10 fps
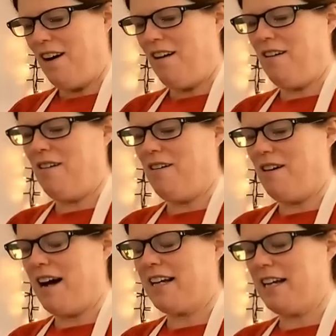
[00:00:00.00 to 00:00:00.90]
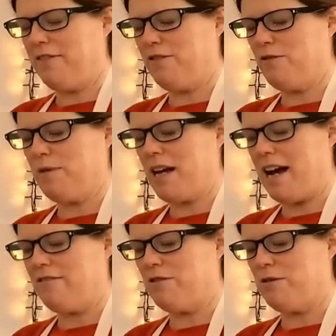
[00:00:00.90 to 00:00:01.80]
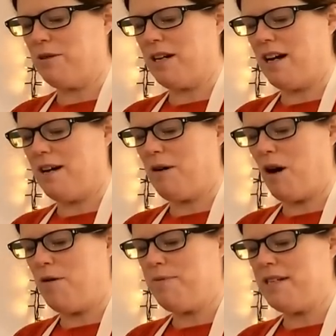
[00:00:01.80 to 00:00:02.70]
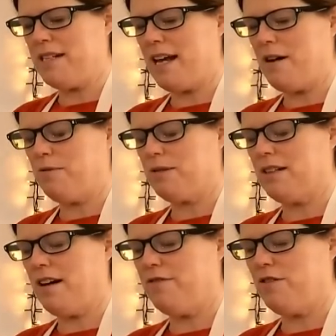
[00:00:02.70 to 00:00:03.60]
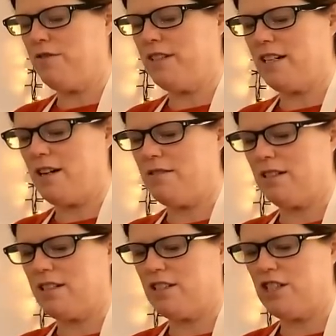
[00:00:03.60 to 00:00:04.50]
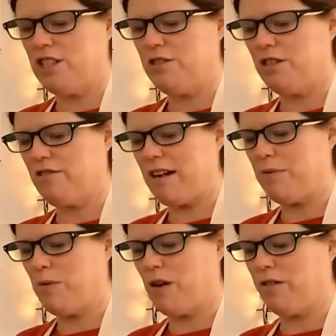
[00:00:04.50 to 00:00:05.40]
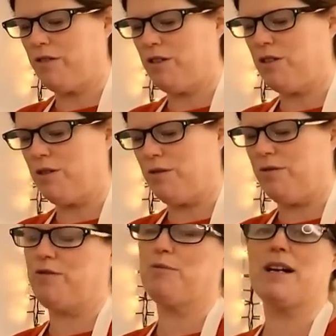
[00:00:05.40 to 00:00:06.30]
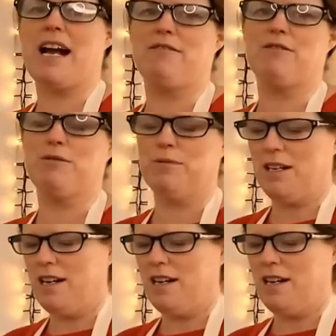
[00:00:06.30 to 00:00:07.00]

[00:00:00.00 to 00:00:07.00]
Oh, a gift from Carol. Hope this helps. Love your videos and continue the great work you do, from Carol.